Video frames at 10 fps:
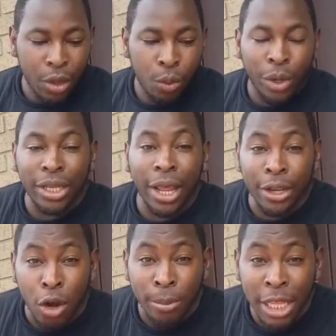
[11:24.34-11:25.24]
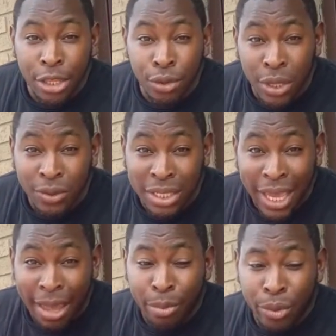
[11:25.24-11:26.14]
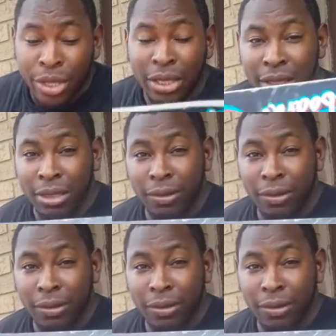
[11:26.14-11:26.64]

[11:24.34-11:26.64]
what they normally use on skateboards